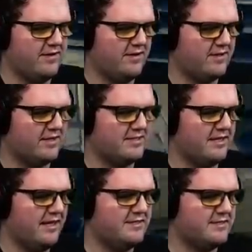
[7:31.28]
because I
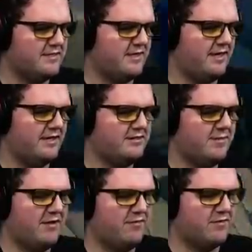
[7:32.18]
like to be
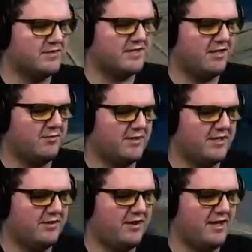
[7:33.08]
at full sail, but then
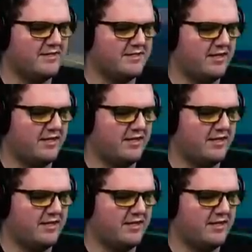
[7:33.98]
you can't see